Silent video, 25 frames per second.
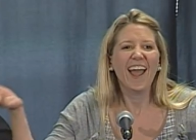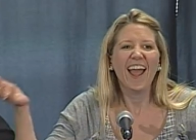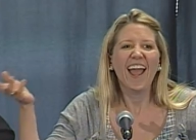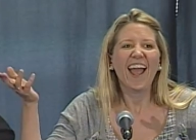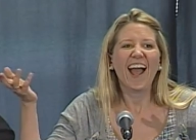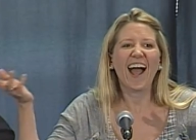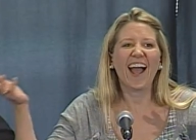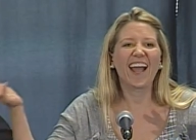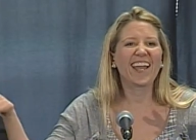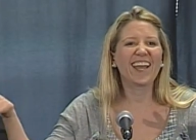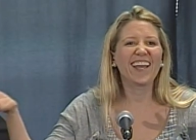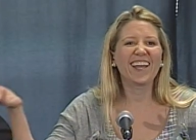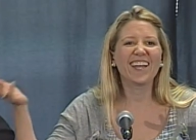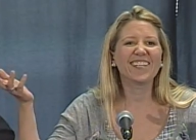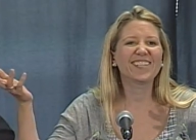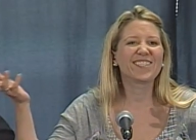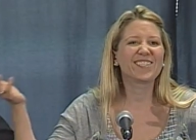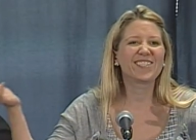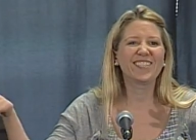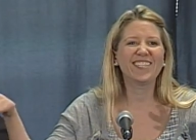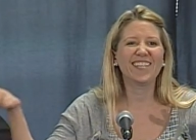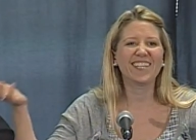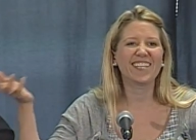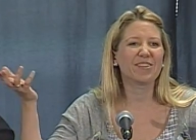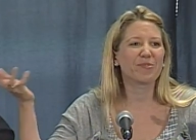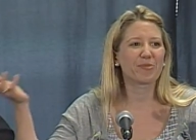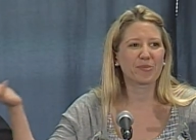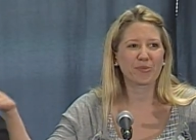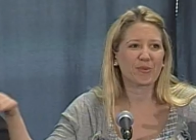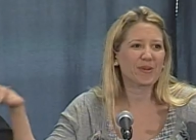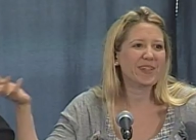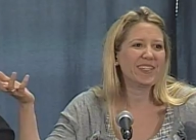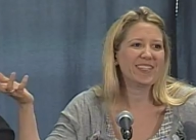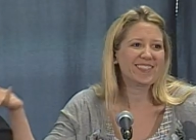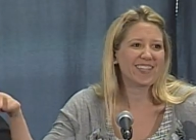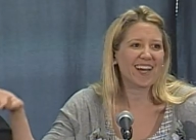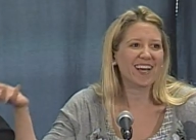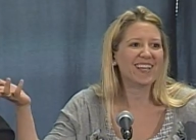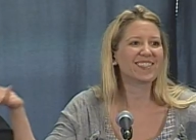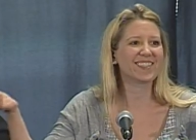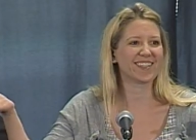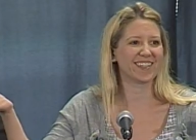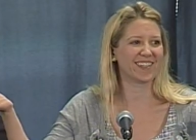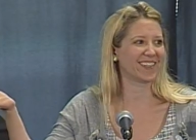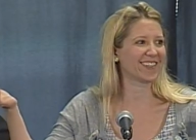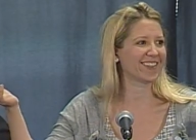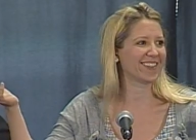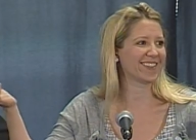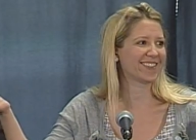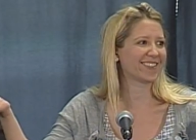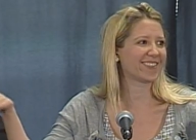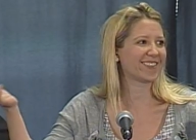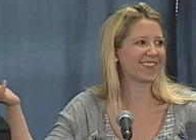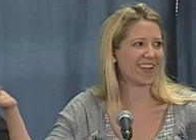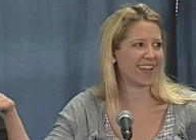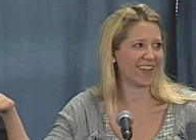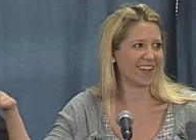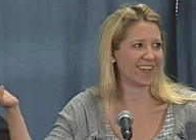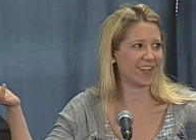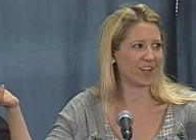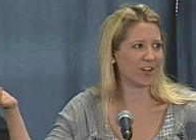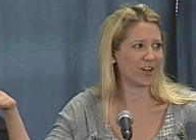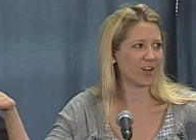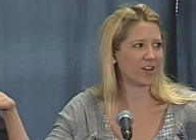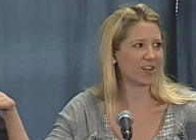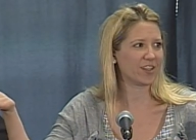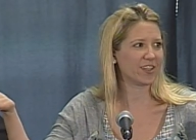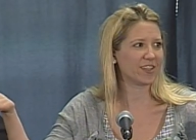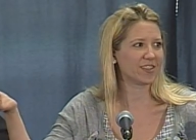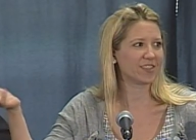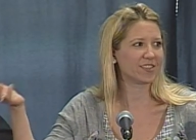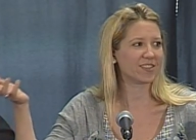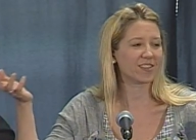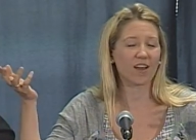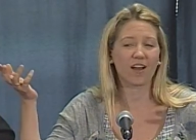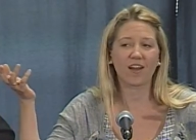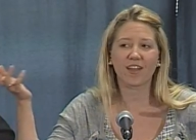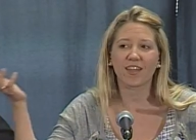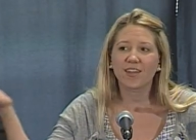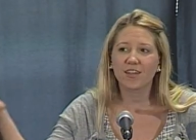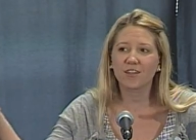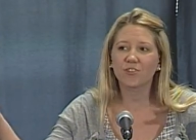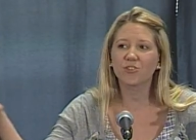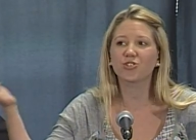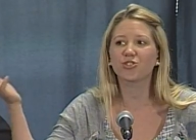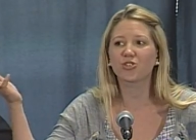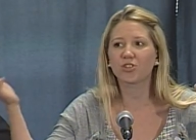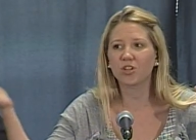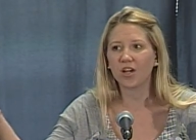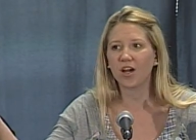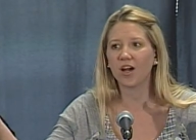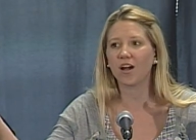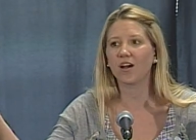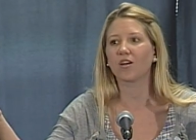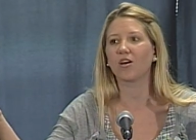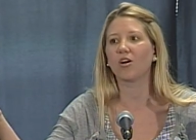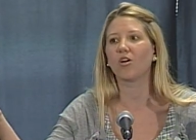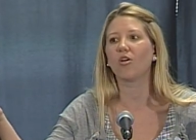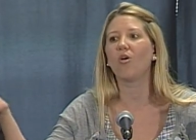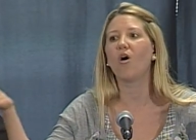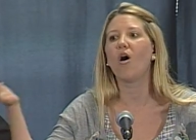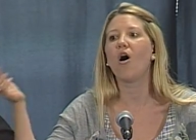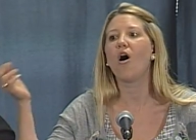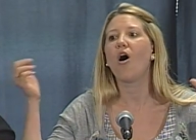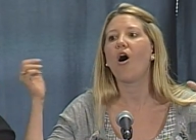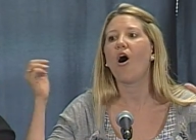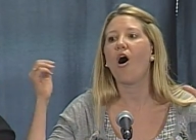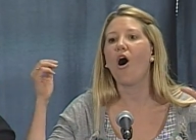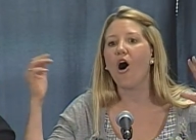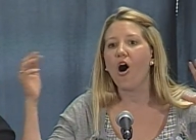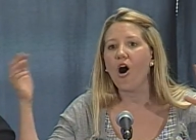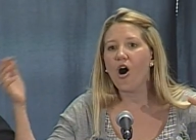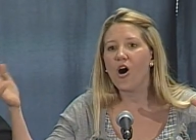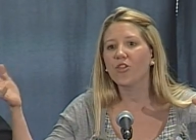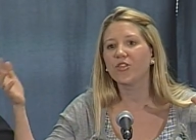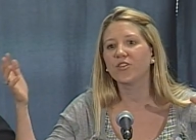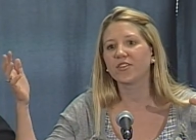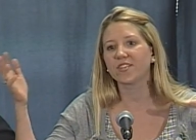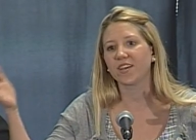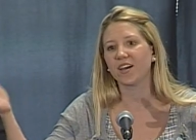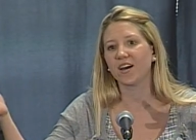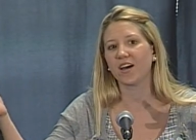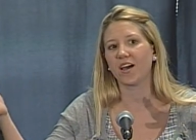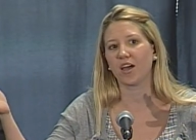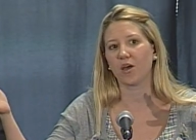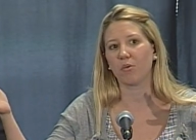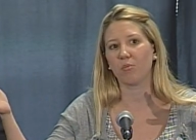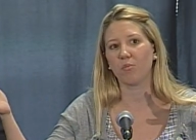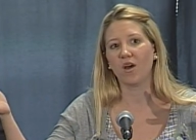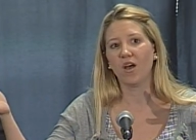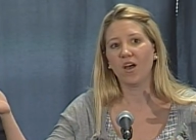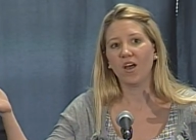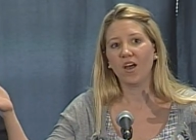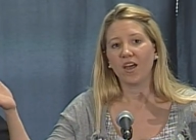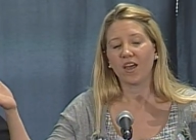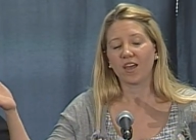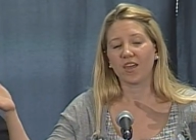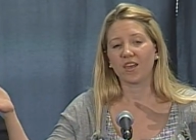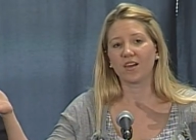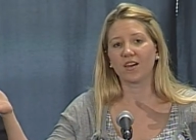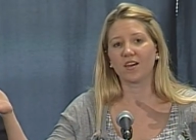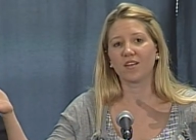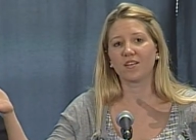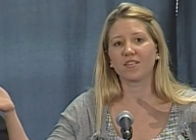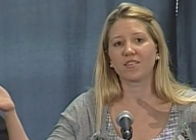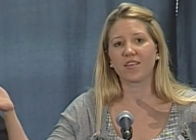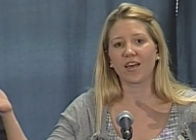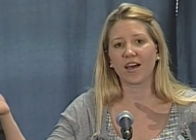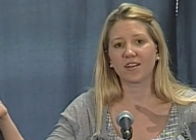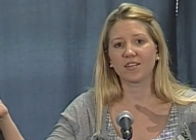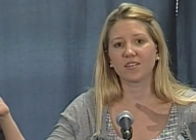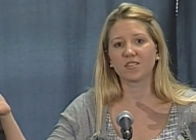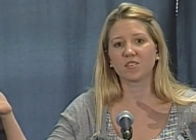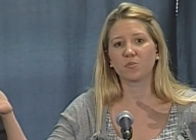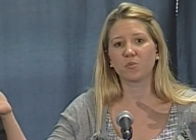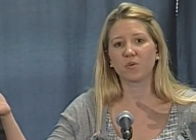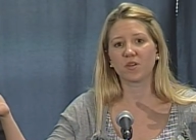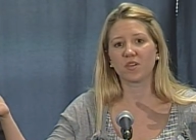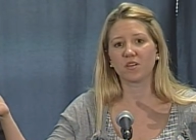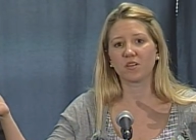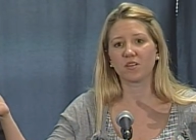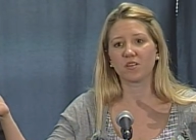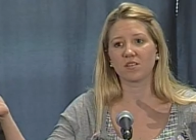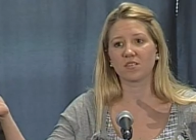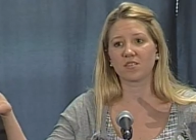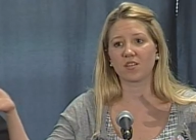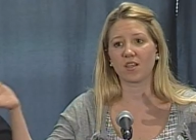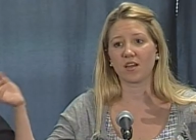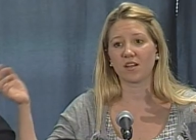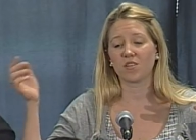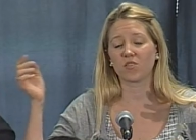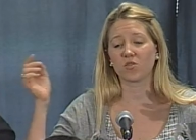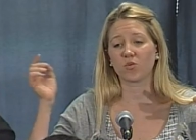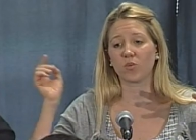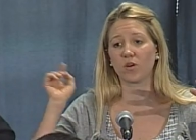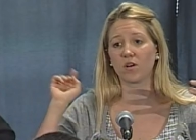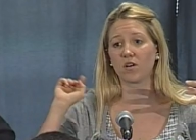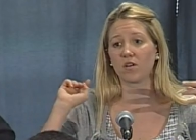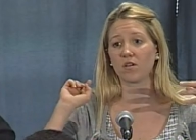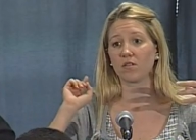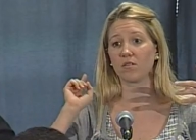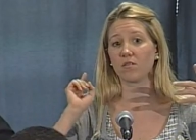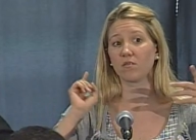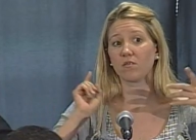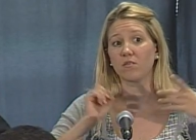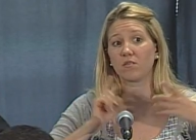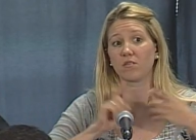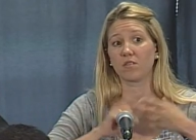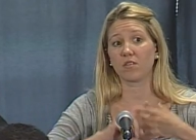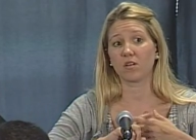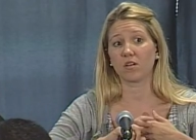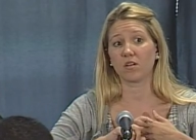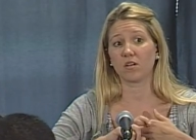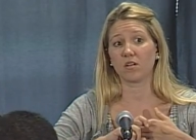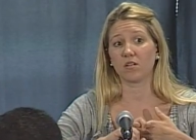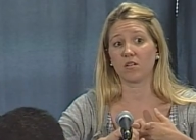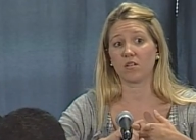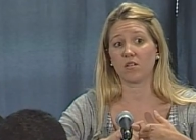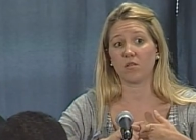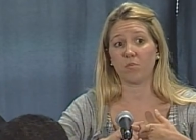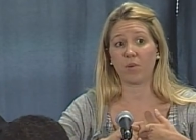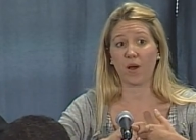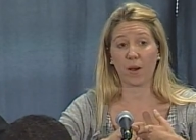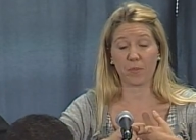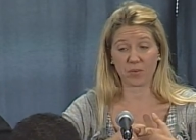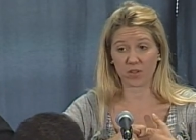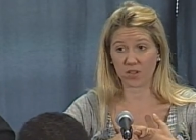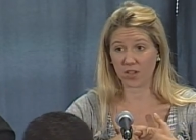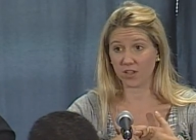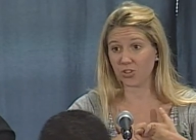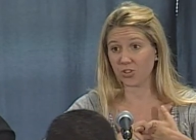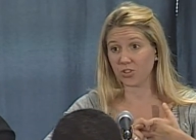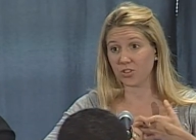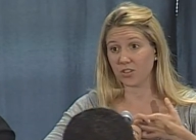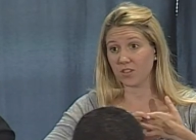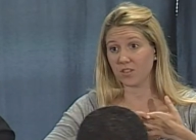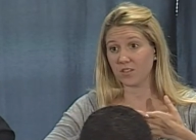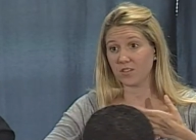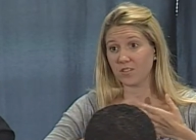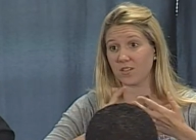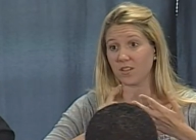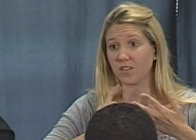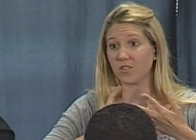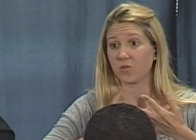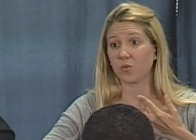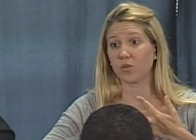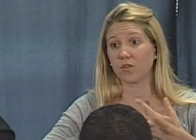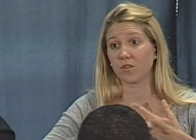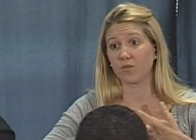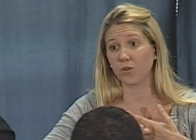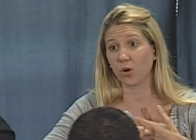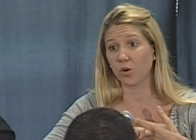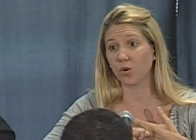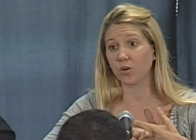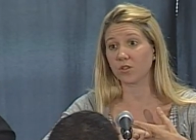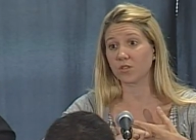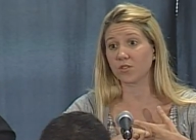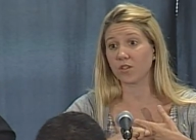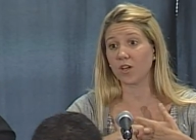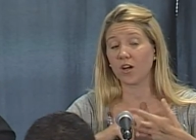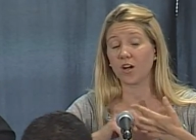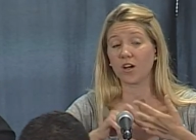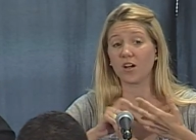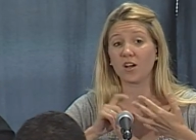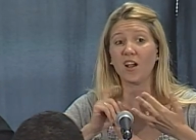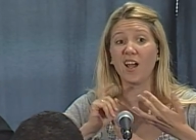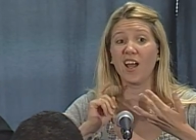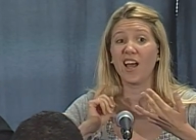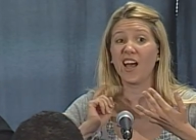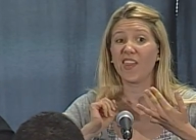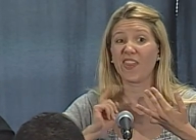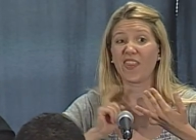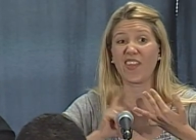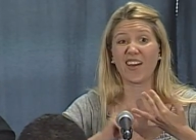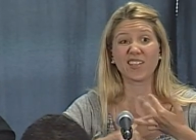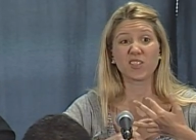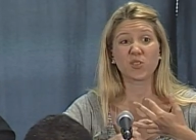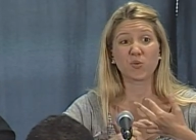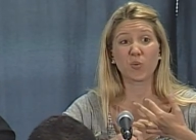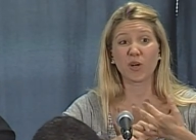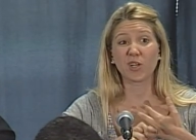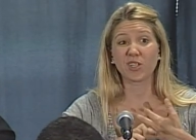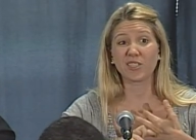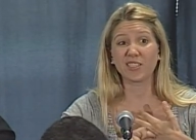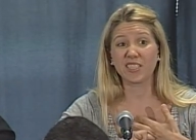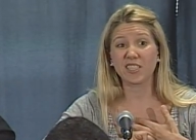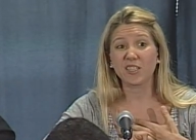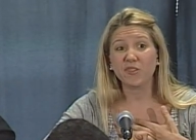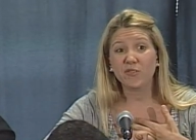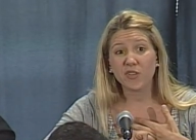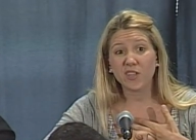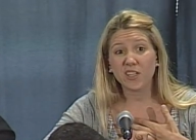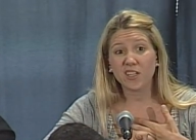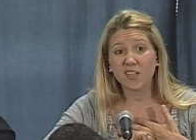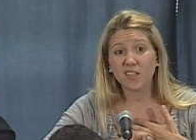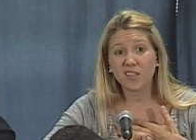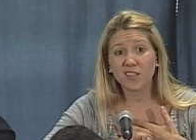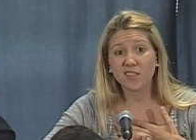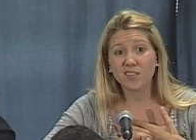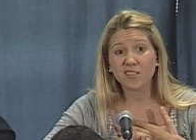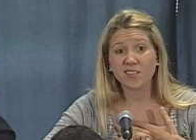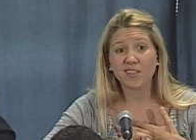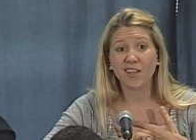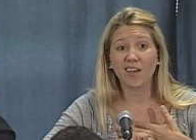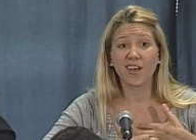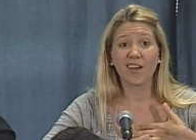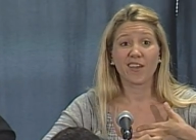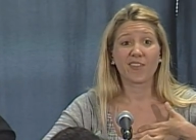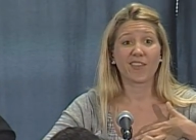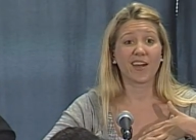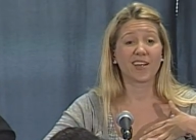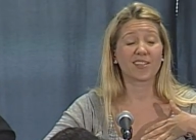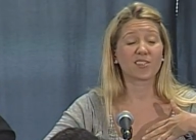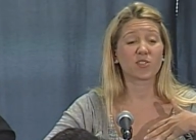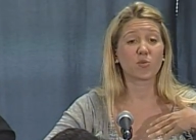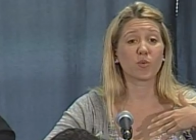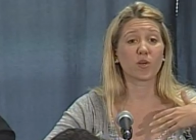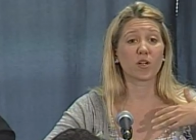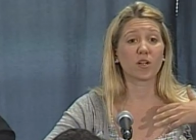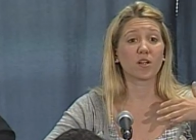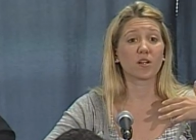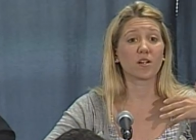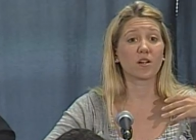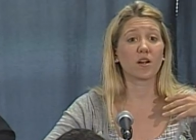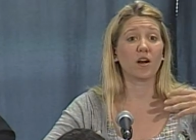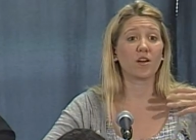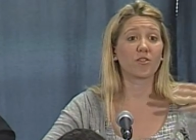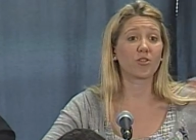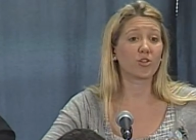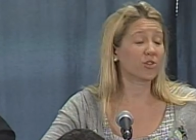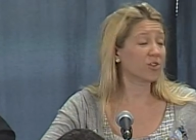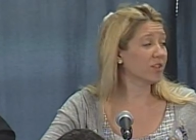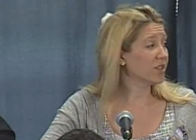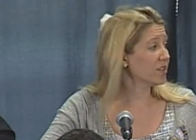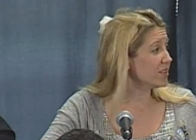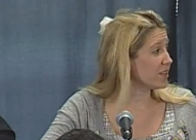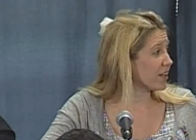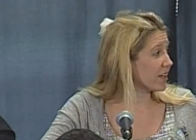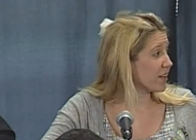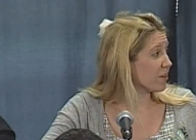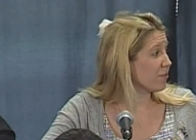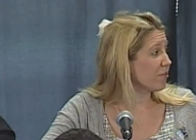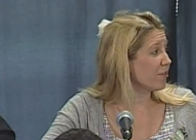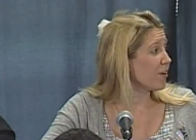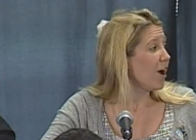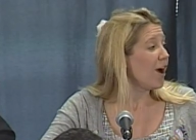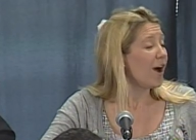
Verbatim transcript: I, he doesn't stay here. He's in Chicago all the time. And that is because that is where the population is, that's where the voters are, that's where TV is, that's where, other than Dave